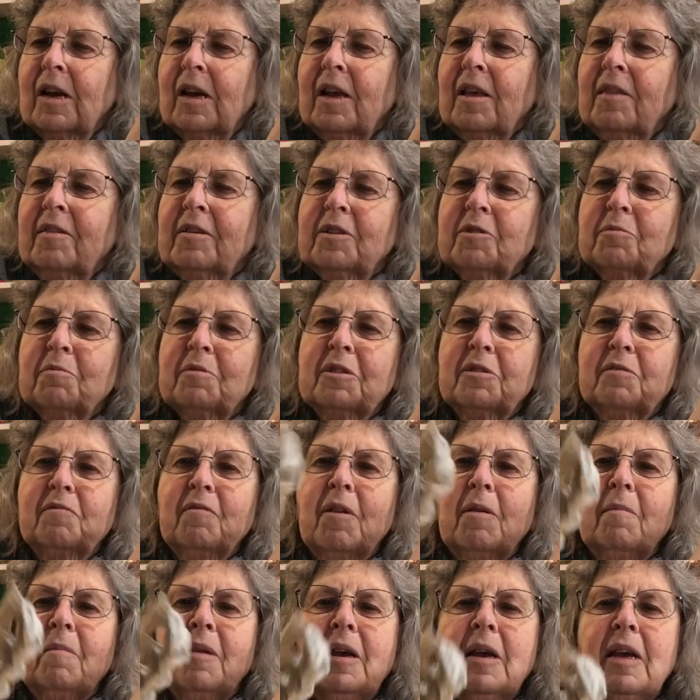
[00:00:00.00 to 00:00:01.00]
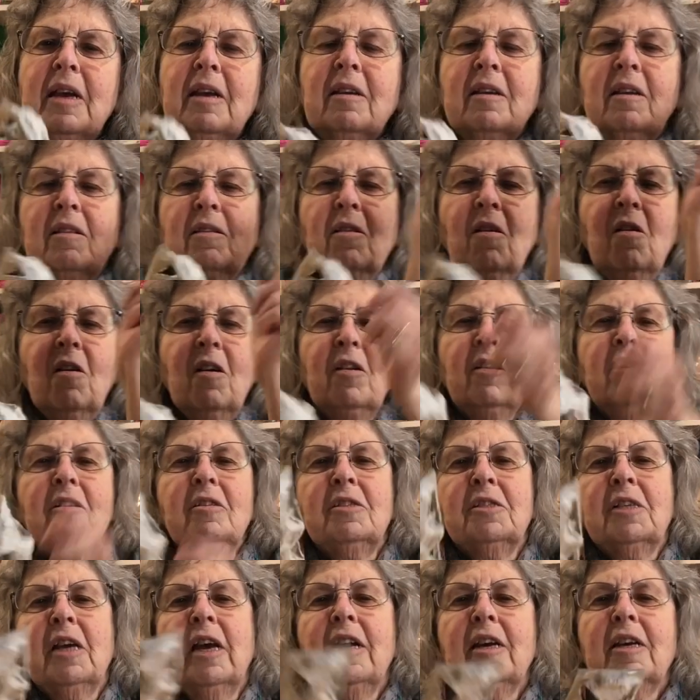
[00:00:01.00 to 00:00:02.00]
This was from a
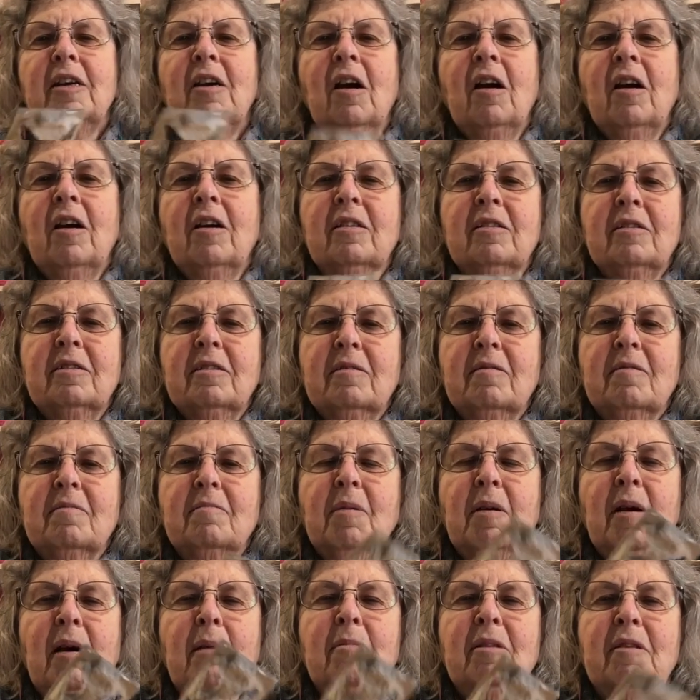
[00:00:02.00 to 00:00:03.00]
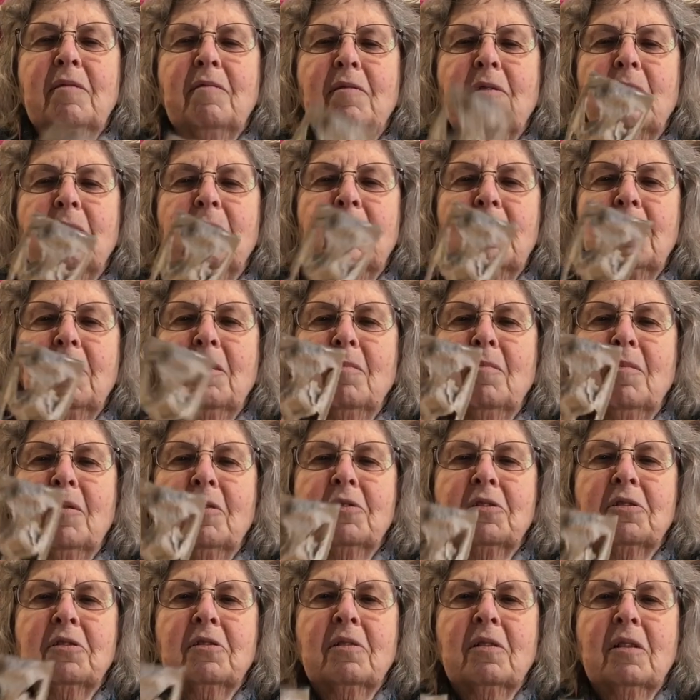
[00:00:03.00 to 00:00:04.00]
large egg carton, probably from a
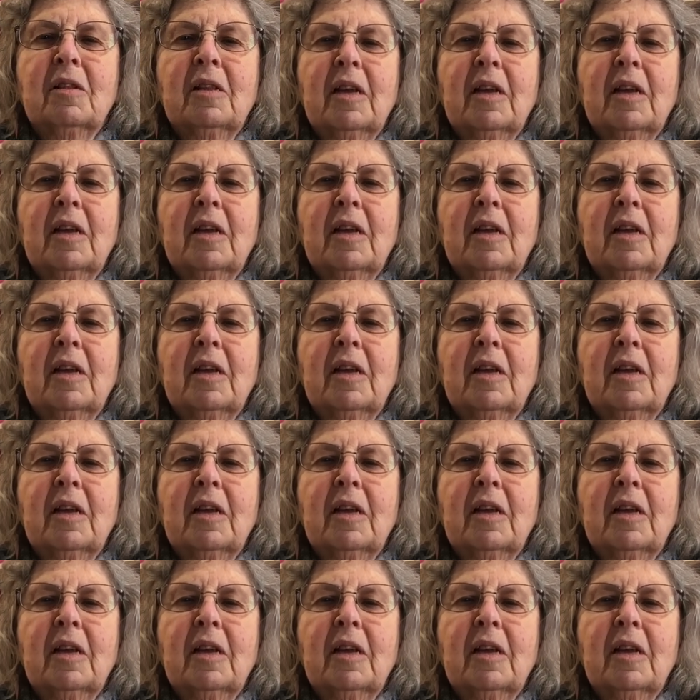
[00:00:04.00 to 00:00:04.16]
commercial